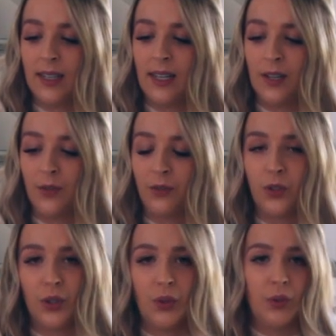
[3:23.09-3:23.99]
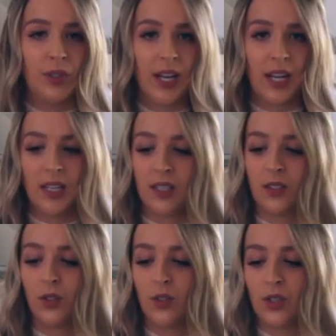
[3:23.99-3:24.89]
in a few days
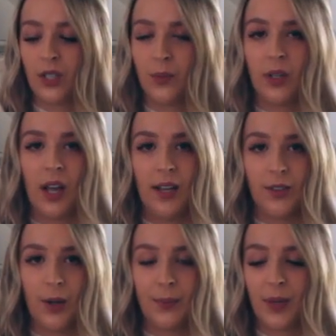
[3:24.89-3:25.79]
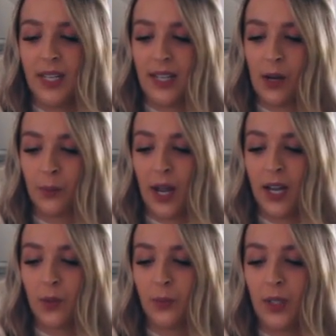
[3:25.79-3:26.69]
usually will end up in that
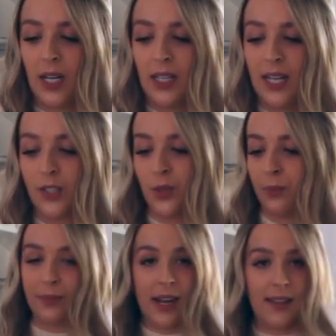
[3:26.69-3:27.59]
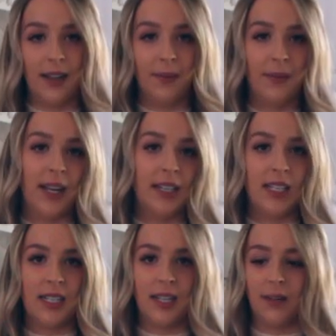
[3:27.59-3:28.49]
rack, but I like to buy them and
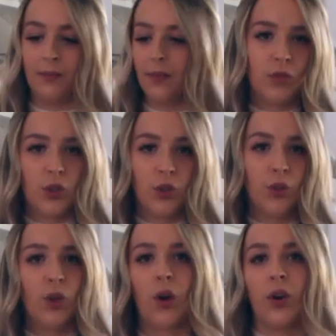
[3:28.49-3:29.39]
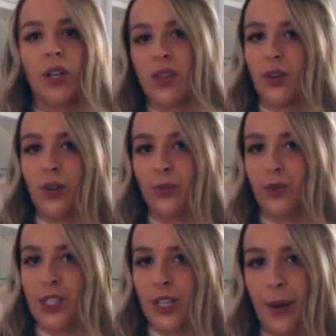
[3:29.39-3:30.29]
eat them soon or either freeze